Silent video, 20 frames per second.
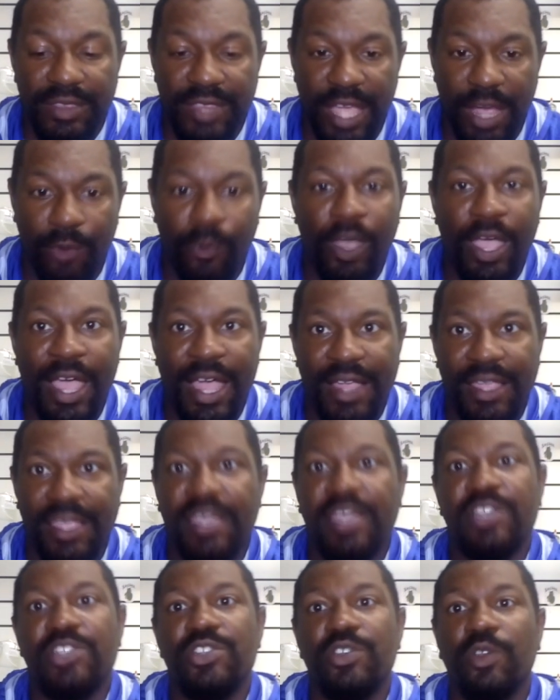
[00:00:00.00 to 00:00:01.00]
That way I
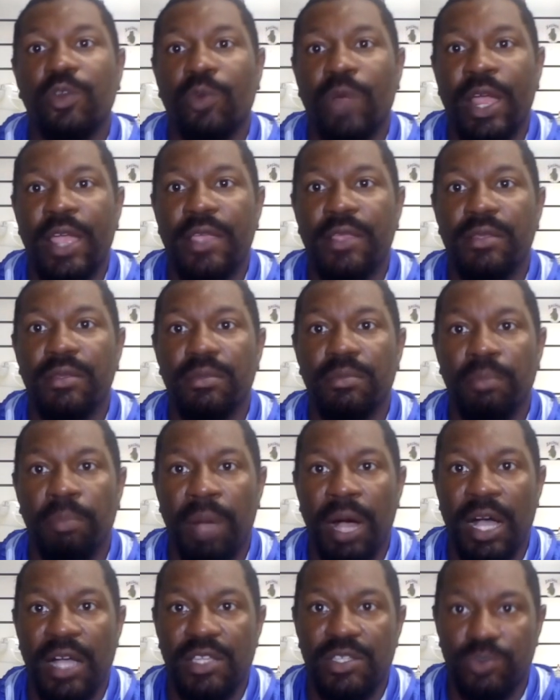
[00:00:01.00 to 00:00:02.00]
can get you the right
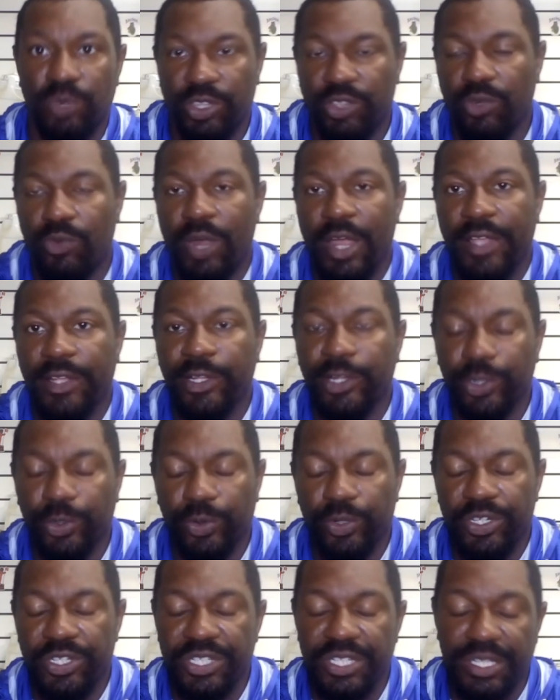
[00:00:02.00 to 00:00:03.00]
box with the right
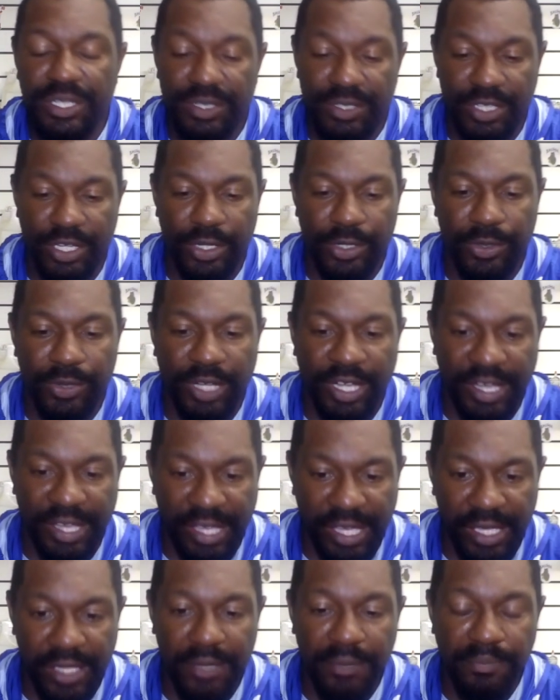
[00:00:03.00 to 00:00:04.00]
lures. So
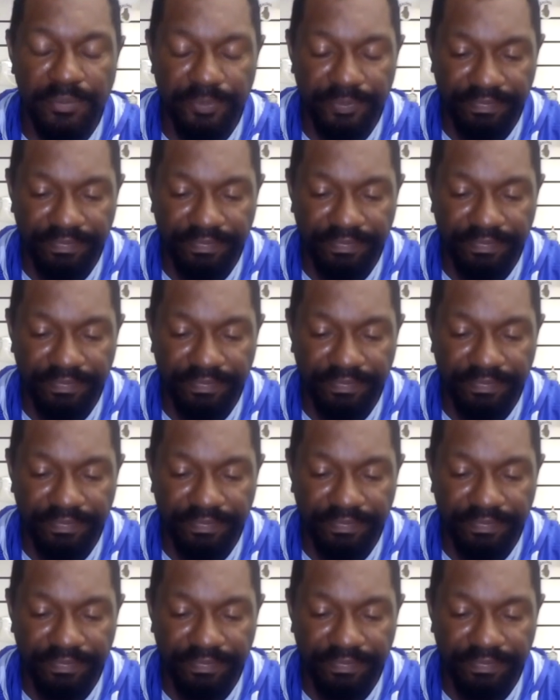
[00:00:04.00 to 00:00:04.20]
again,